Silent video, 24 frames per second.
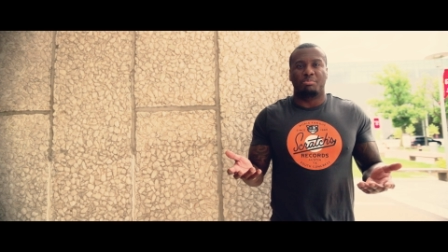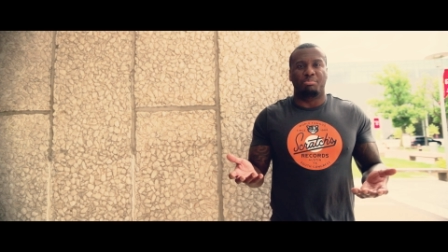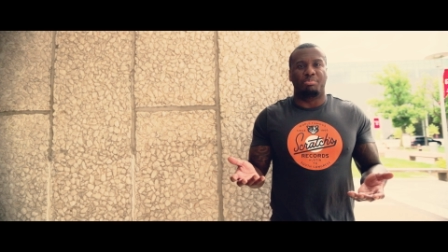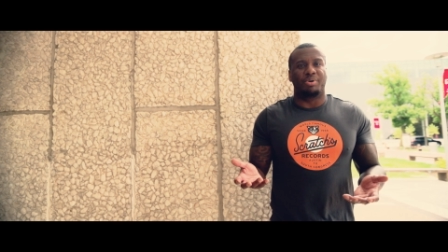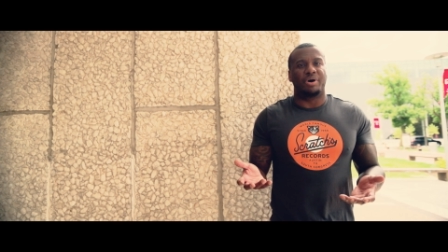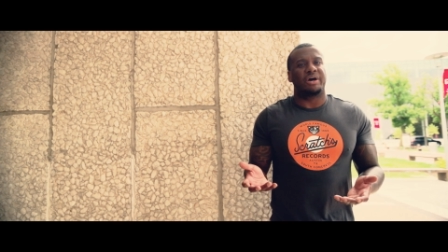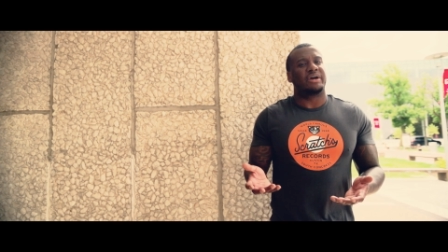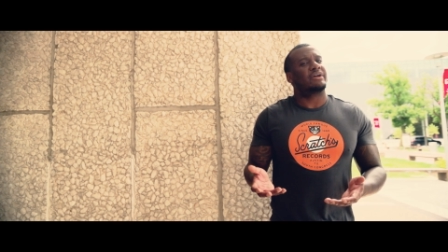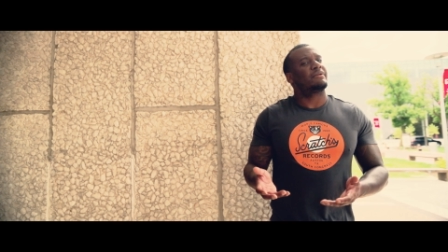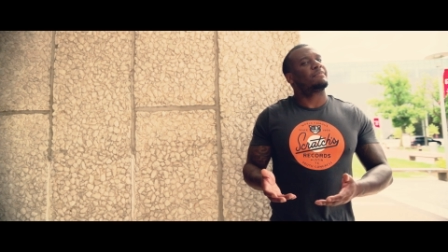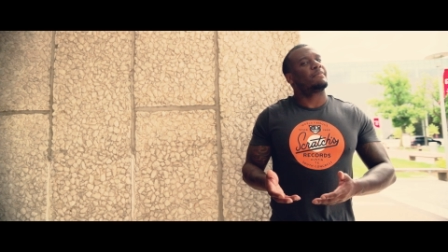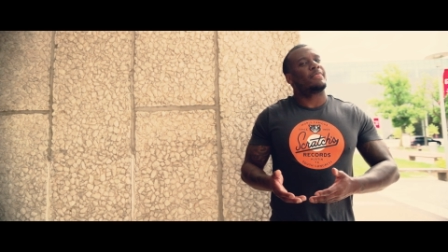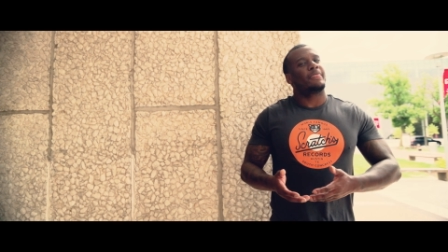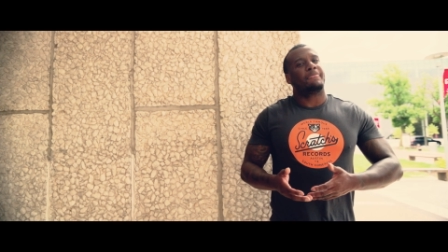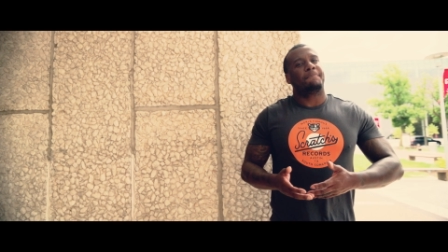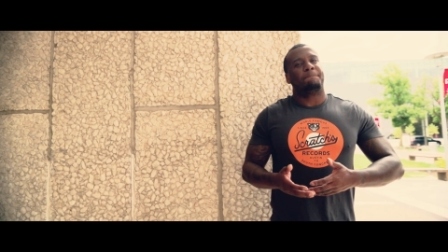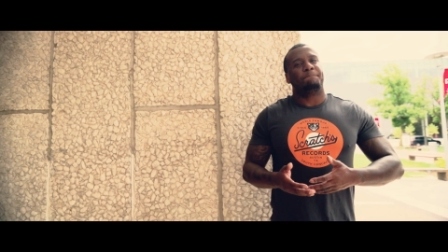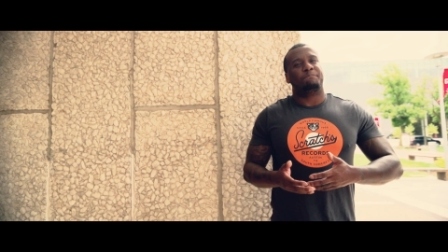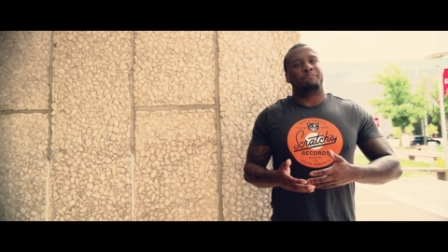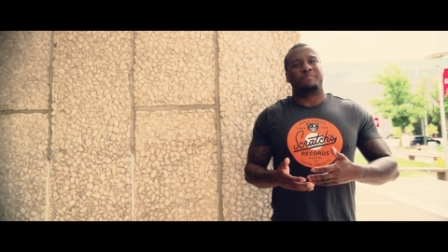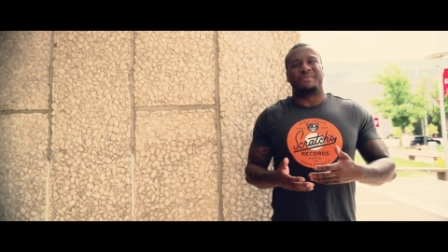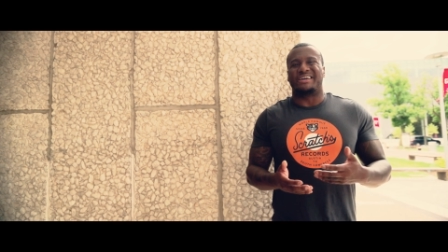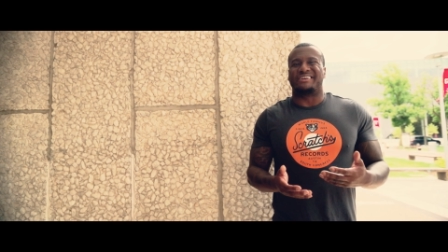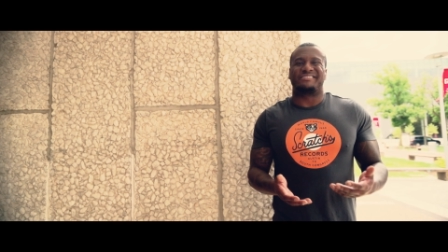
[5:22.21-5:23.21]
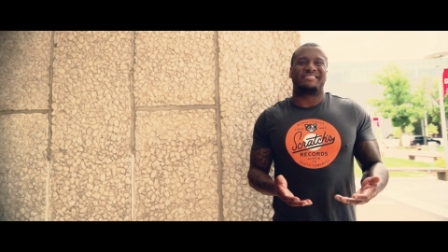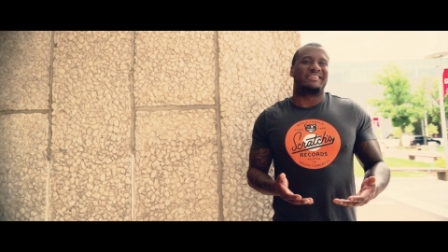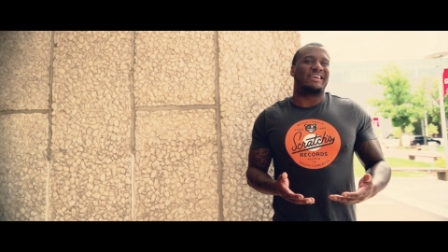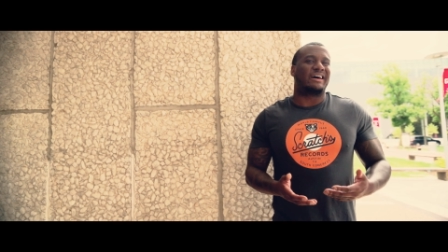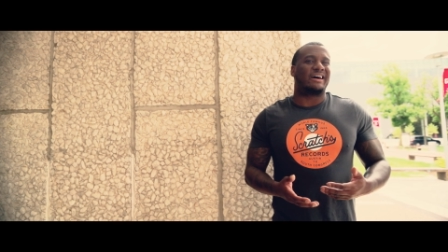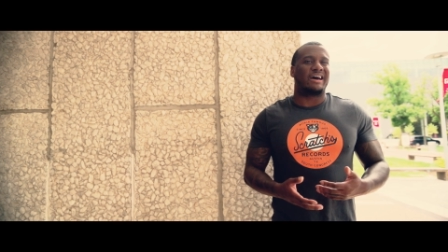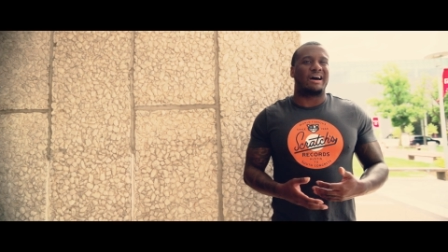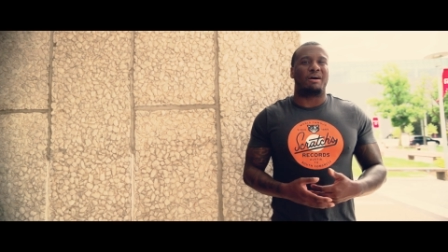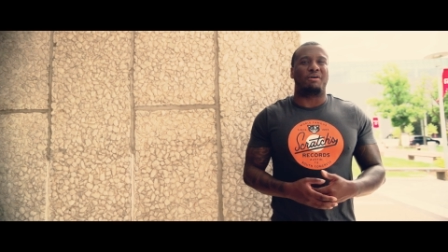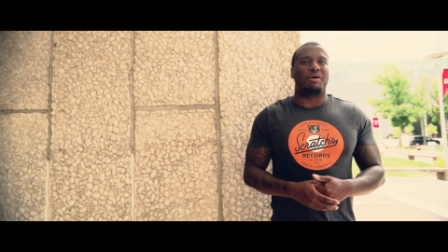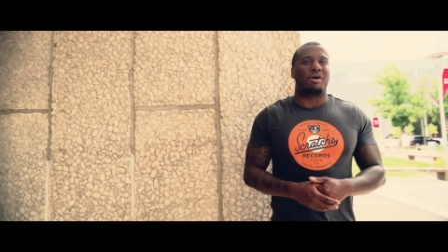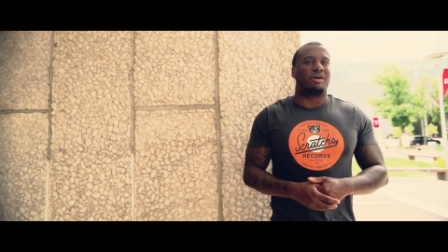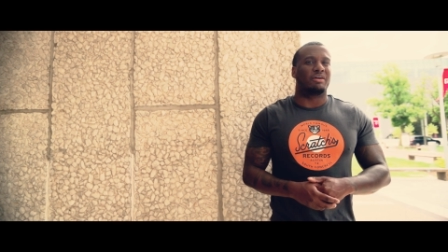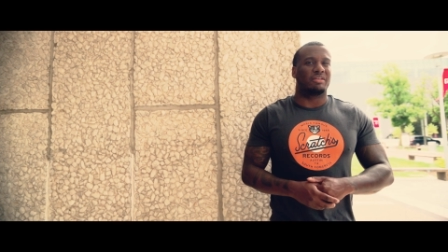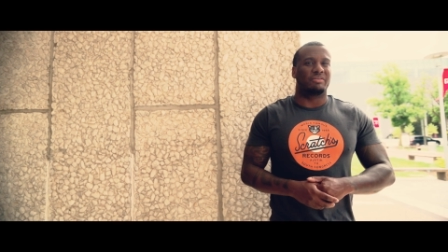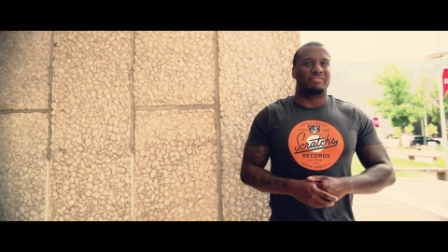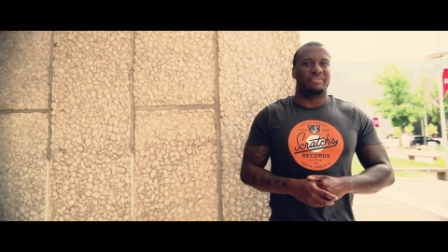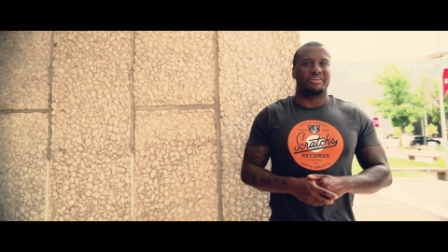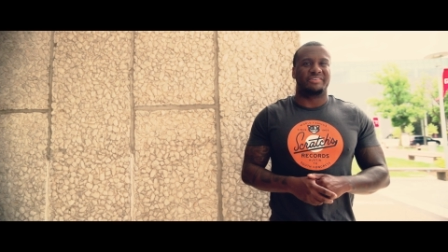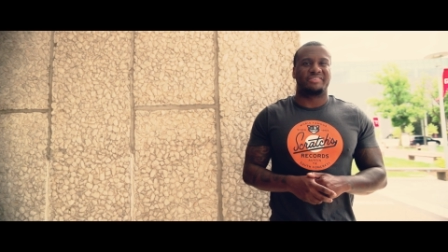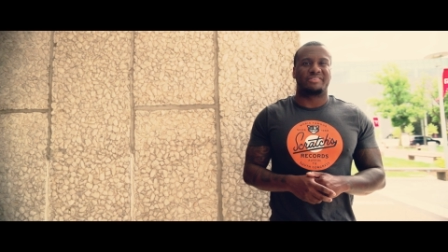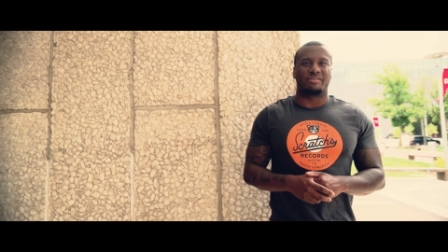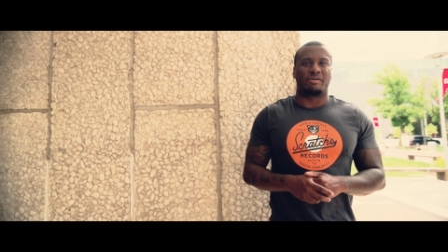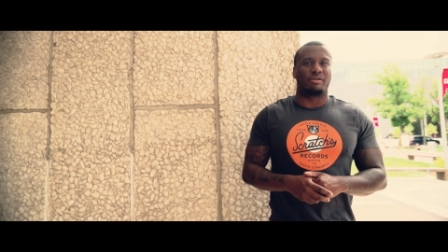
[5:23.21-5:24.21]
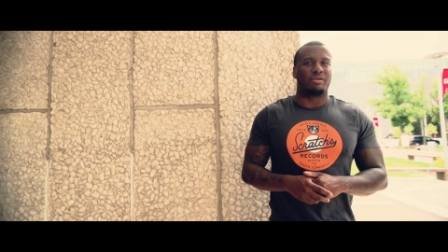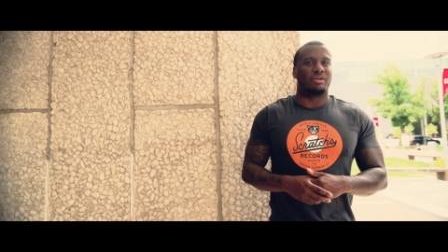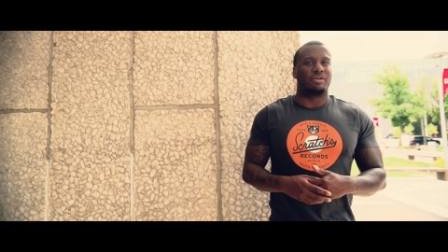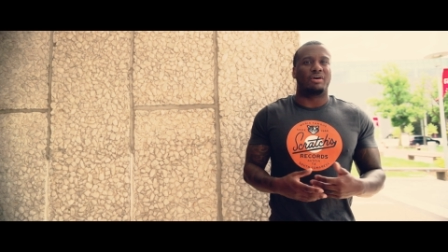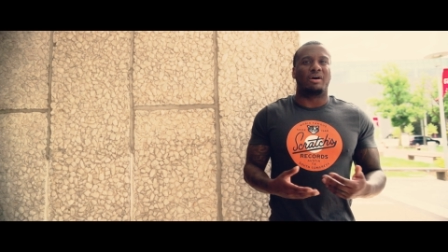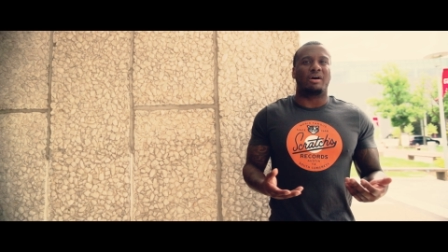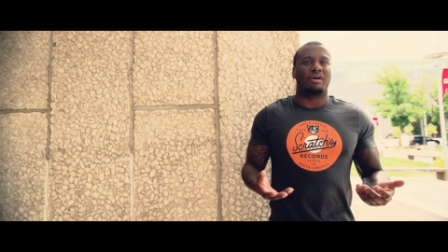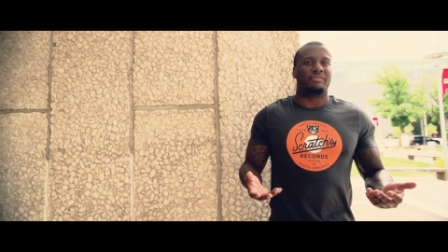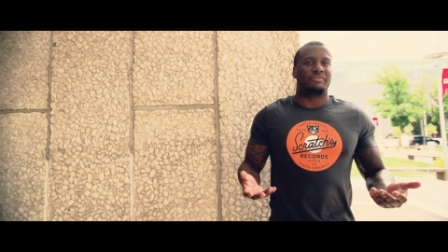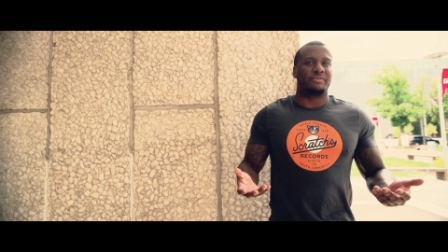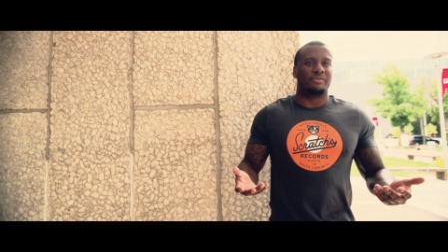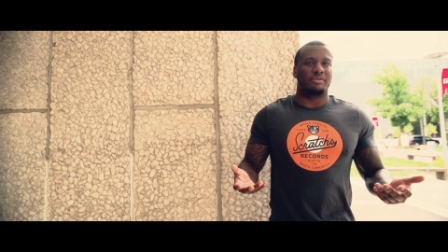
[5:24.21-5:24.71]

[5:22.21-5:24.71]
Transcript: But that's not how all of us started off.